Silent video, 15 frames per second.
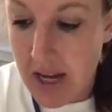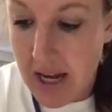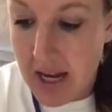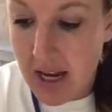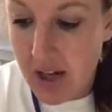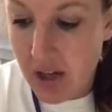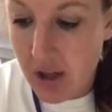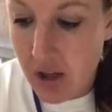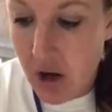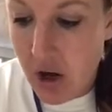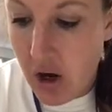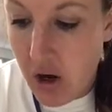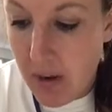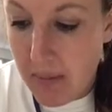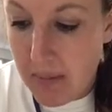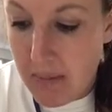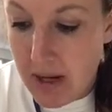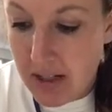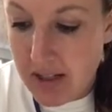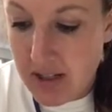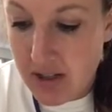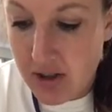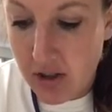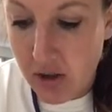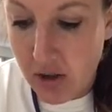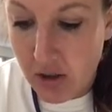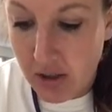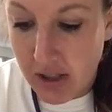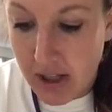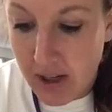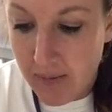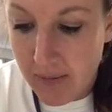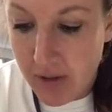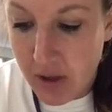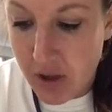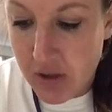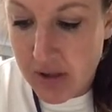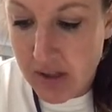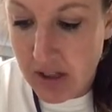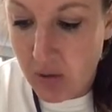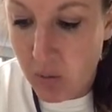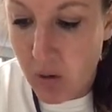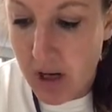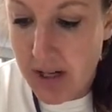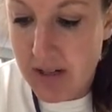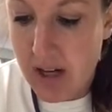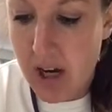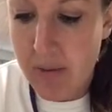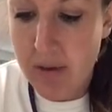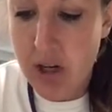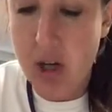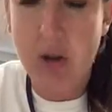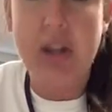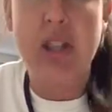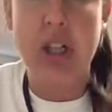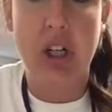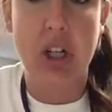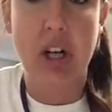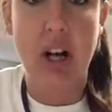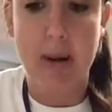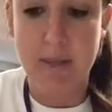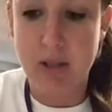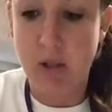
and mixed thoroughly, and you select one domino and turn it up.